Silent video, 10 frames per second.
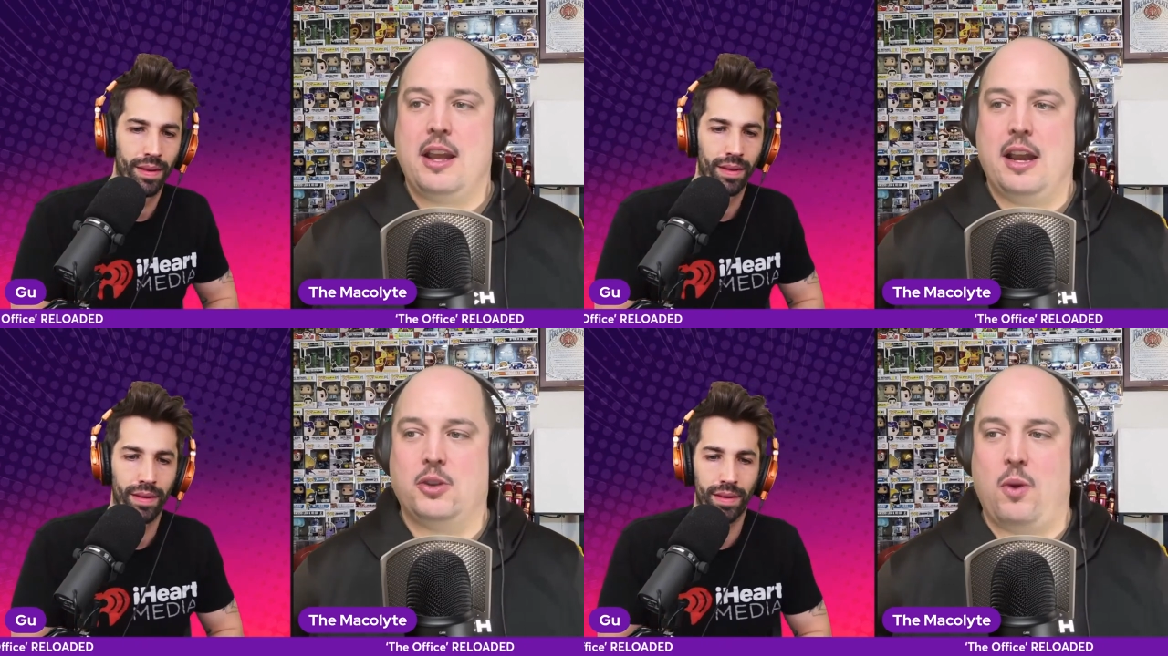
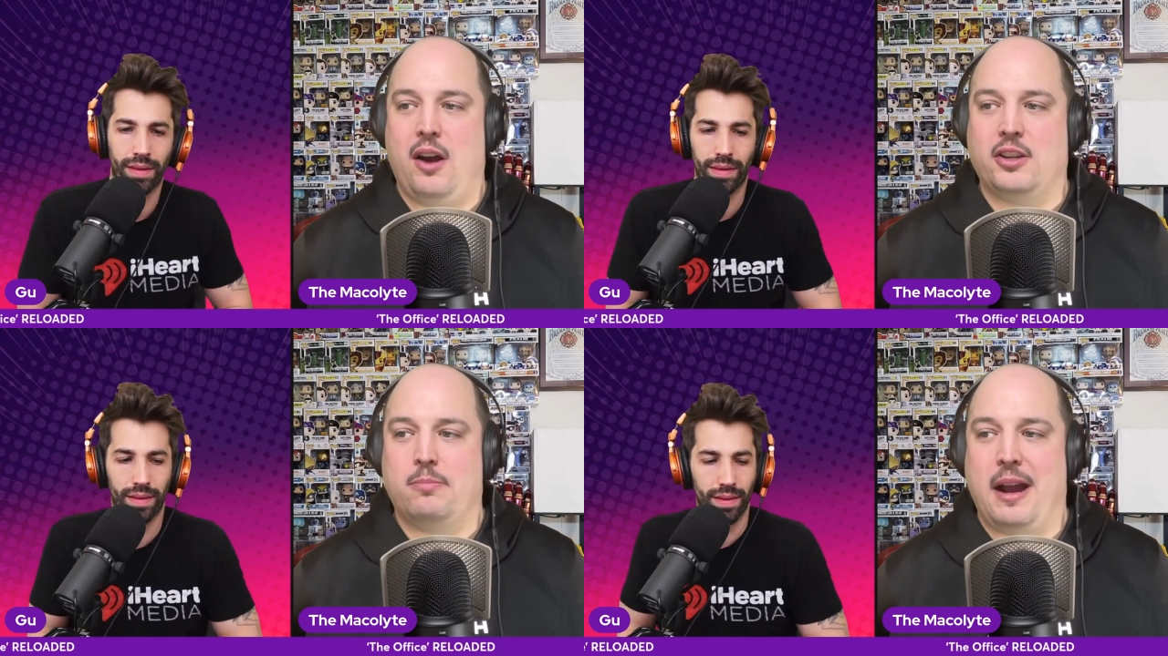Speaker 1: as
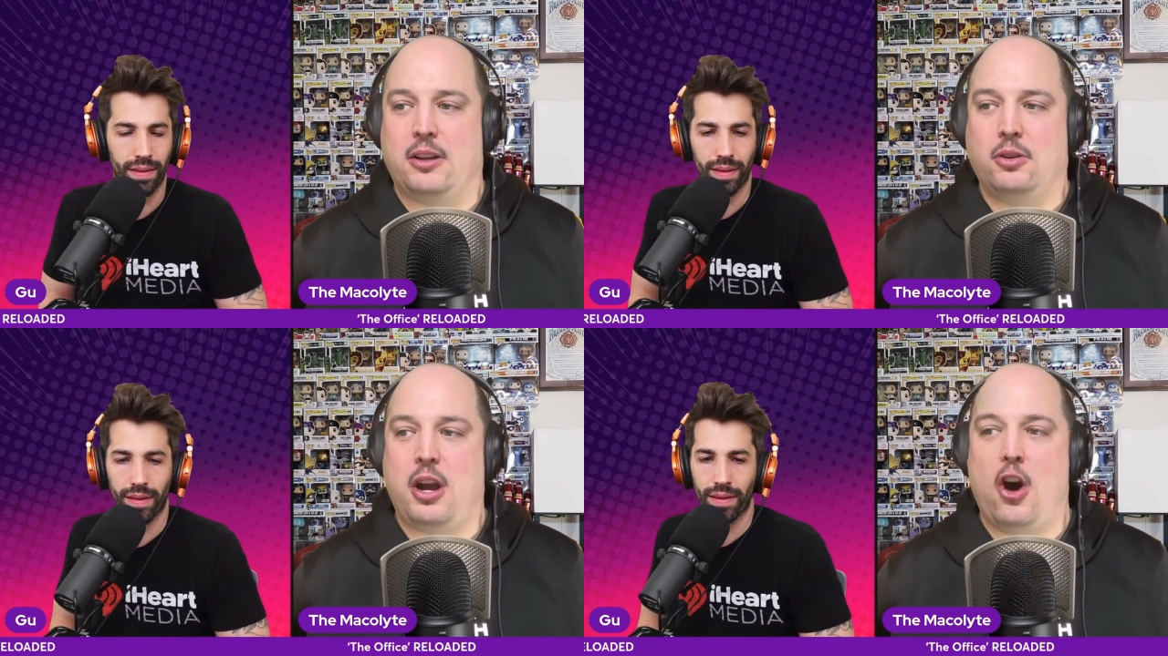well as
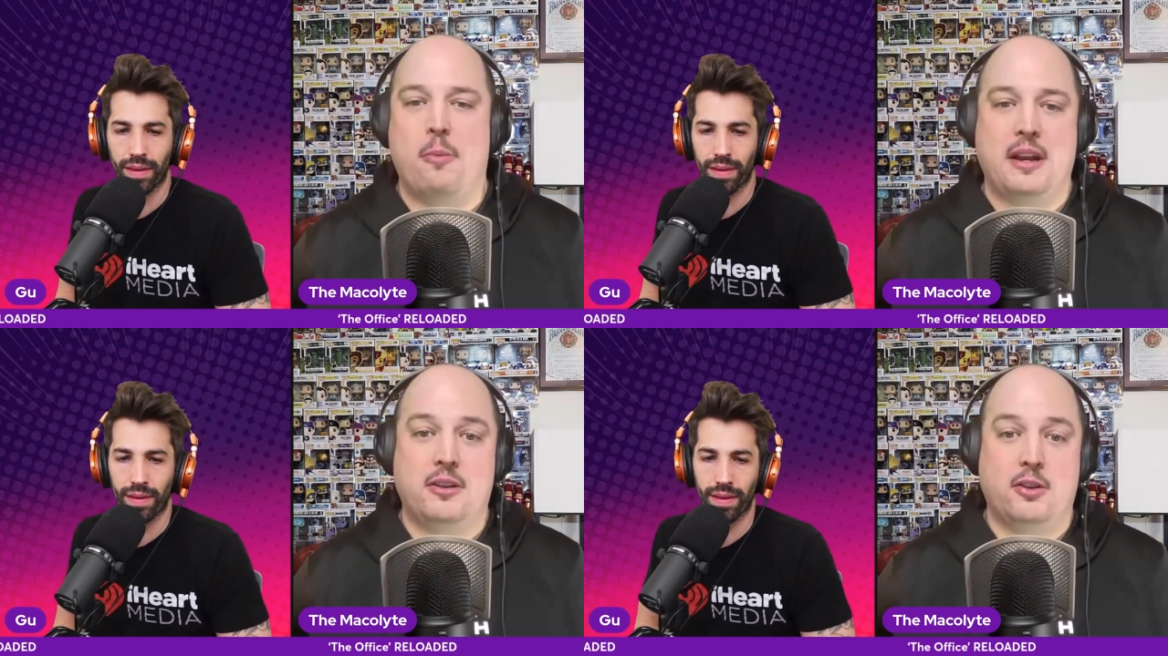Michael
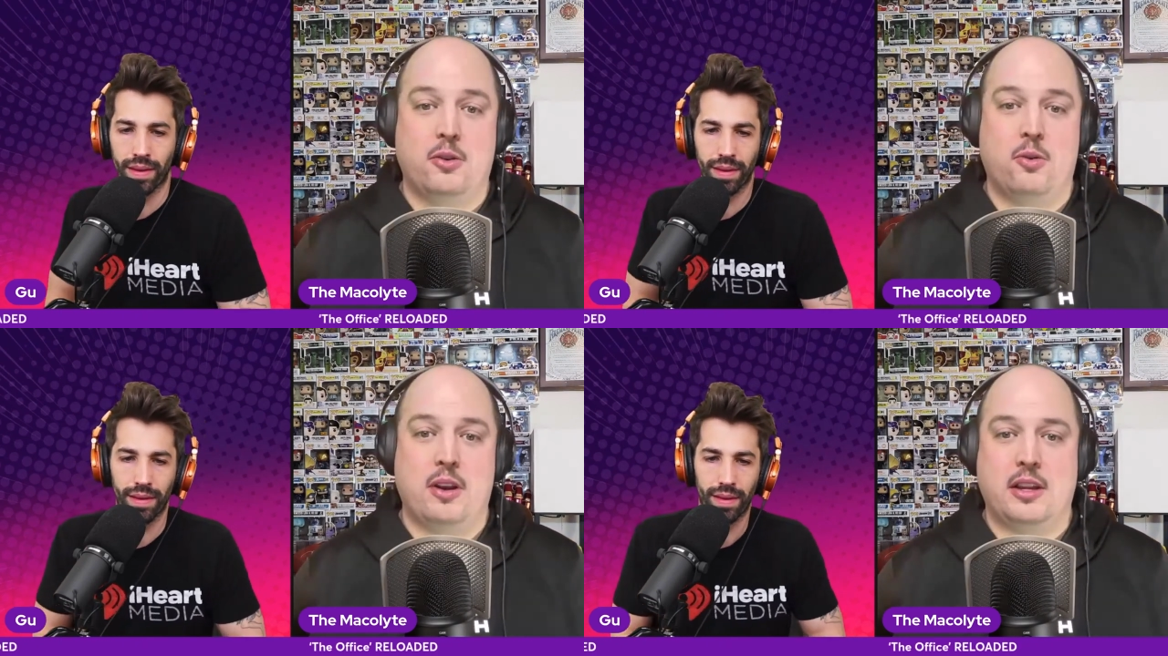Koman,
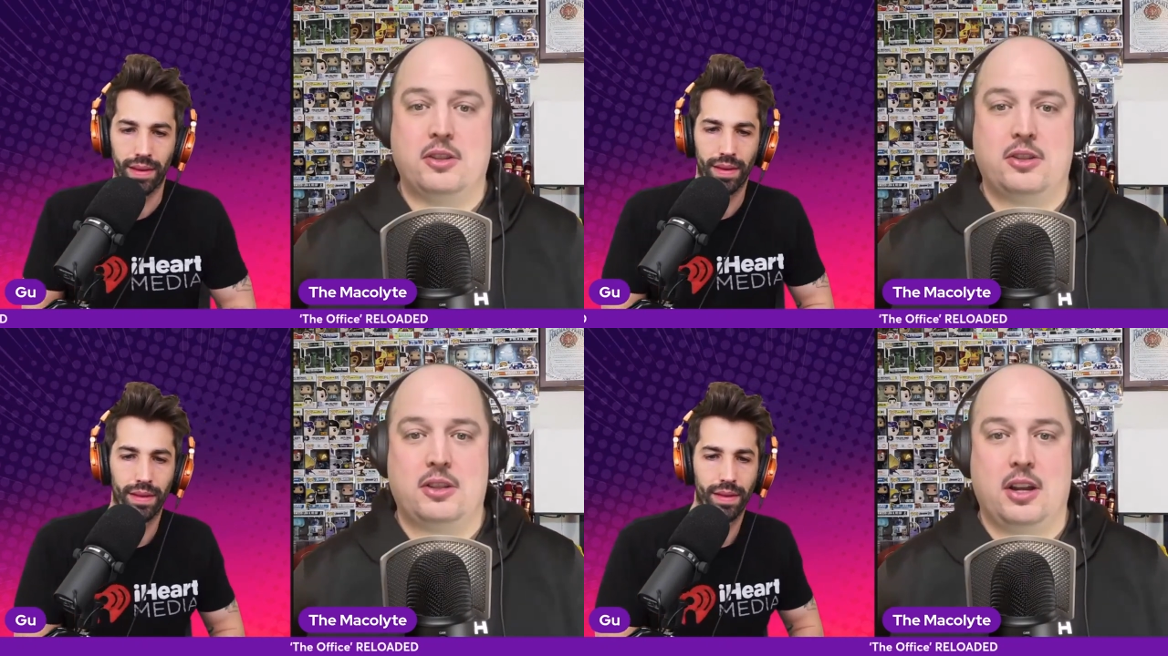who
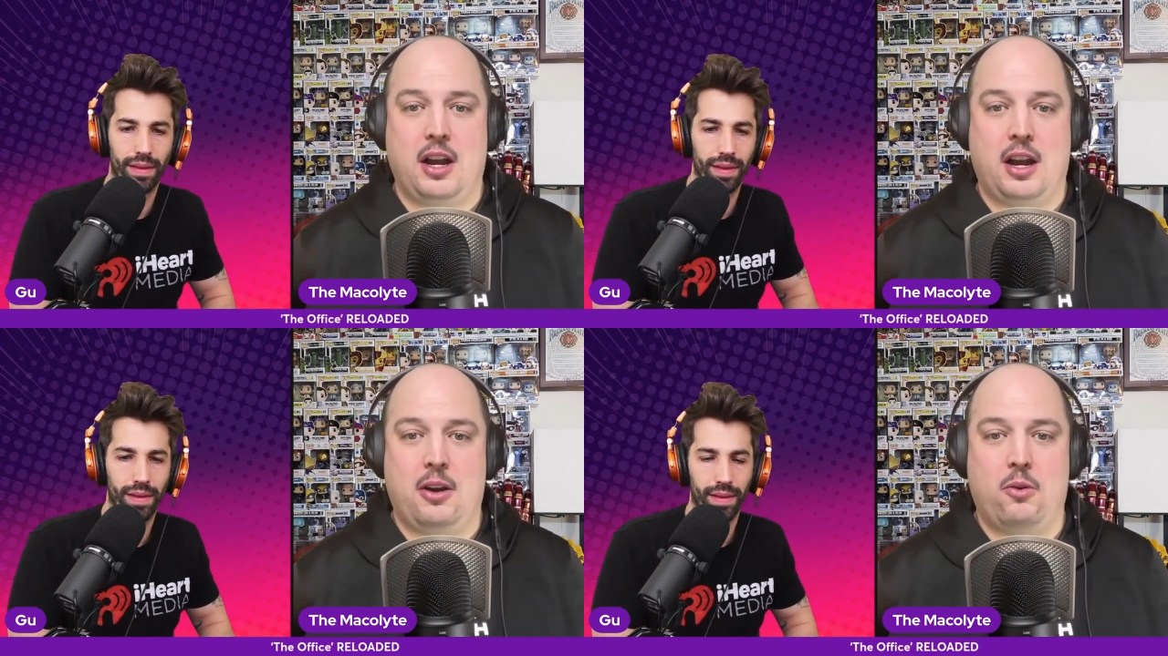is
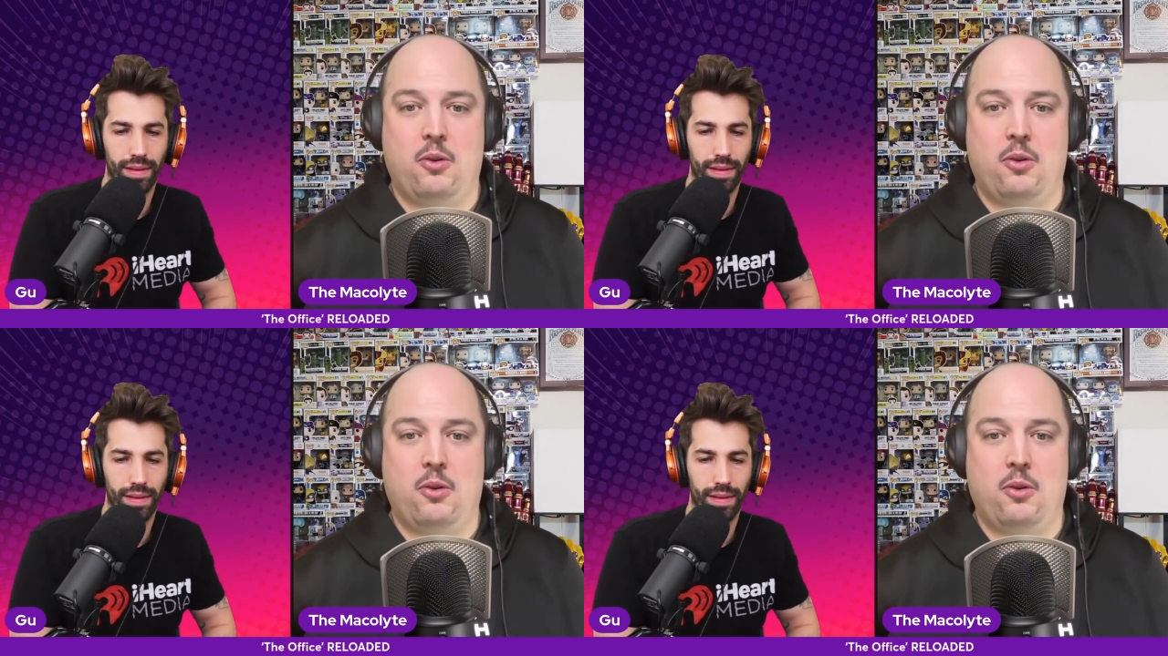uh, I